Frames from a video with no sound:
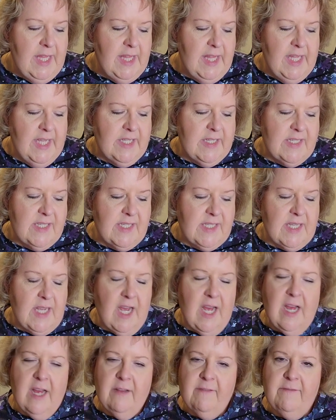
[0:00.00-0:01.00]
this
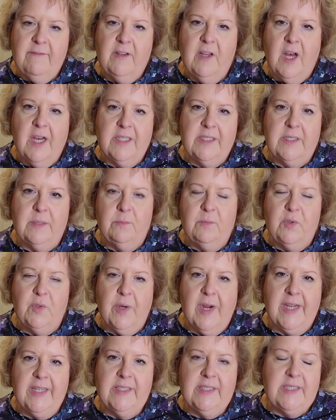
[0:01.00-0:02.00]
Flossum
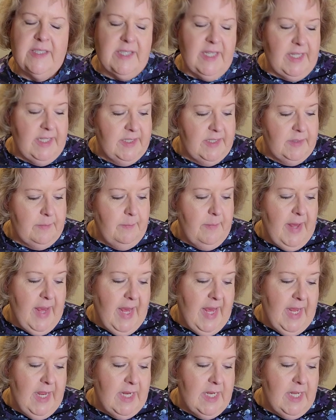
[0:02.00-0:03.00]
dress is
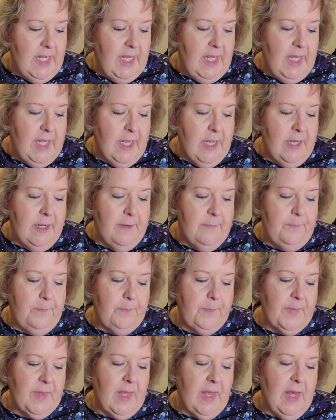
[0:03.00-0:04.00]
made in
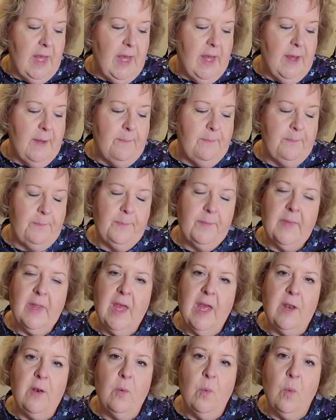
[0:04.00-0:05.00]

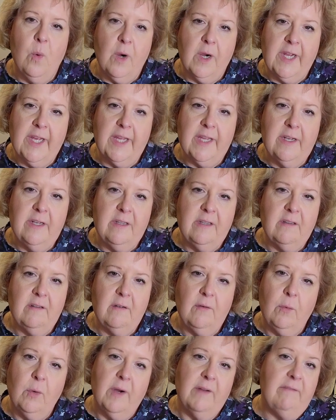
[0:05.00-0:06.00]
an orchid
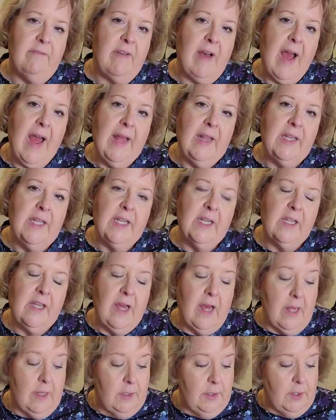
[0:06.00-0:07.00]
or a violet
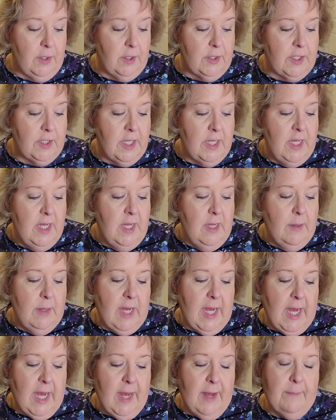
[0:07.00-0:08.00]
colored
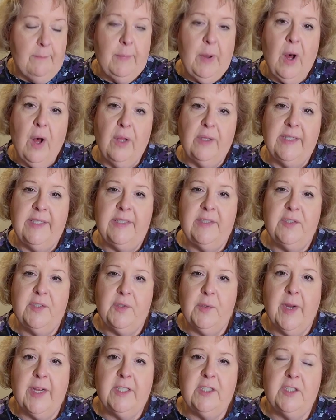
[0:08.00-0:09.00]
poly
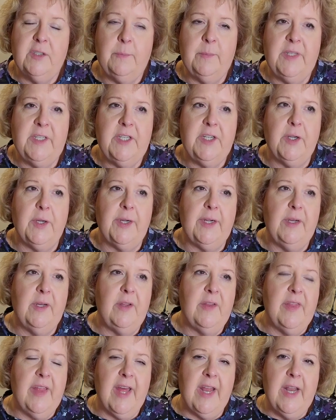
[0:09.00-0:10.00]
stretch
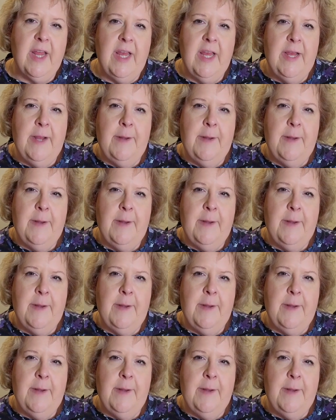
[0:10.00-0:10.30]
material that